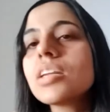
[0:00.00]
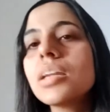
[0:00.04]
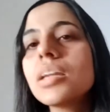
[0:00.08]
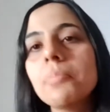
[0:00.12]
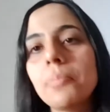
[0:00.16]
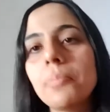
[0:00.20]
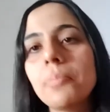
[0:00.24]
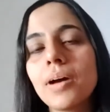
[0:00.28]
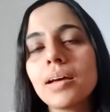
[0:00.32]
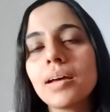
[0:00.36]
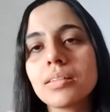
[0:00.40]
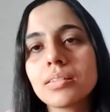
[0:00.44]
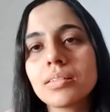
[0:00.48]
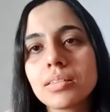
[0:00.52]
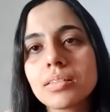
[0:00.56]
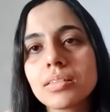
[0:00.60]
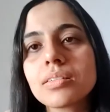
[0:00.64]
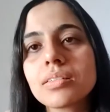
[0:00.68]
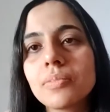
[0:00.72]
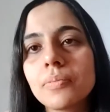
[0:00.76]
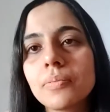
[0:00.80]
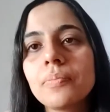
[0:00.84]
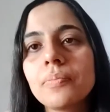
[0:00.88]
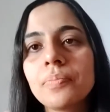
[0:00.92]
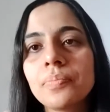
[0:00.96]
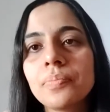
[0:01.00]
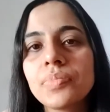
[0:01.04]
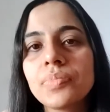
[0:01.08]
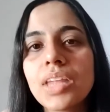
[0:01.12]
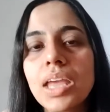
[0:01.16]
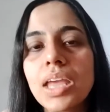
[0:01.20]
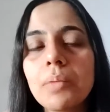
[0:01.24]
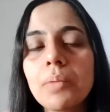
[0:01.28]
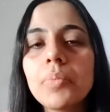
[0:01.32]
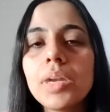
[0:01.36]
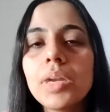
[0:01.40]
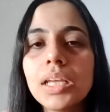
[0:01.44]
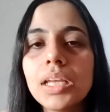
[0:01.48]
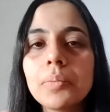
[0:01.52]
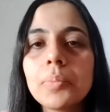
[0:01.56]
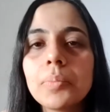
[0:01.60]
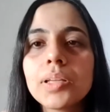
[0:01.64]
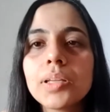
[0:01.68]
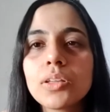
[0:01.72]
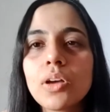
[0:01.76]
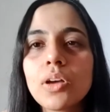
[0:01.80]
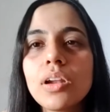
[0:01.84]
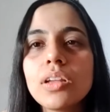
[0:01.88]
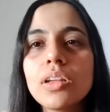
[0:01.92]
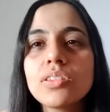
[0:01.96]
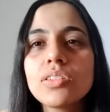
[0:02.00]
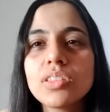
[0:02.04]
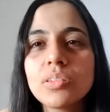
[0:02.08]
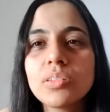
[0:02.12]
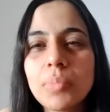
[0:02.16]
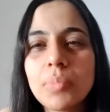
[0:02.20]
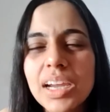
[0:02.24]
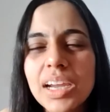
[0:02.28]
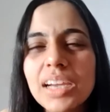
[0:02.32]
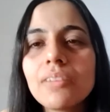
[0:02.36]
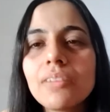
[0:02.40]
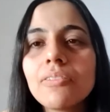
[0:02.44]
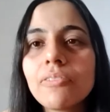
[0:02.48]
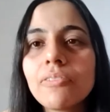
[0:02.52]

passed MD in pathology might